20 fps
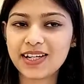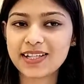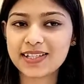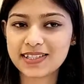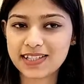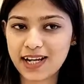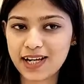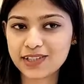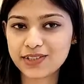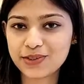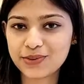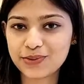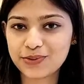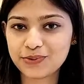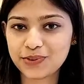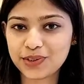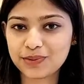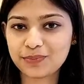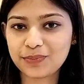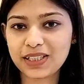Stay
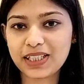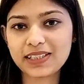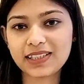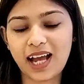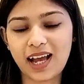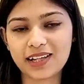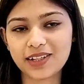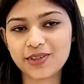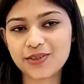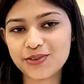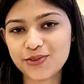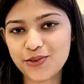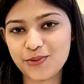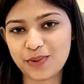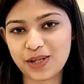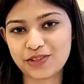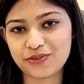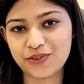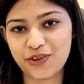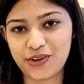tuned with me. Thank you so
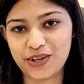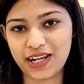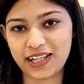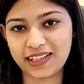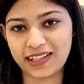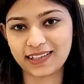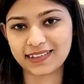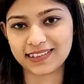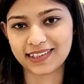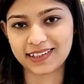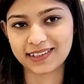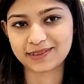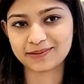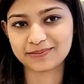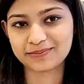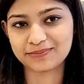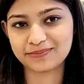much for connecting.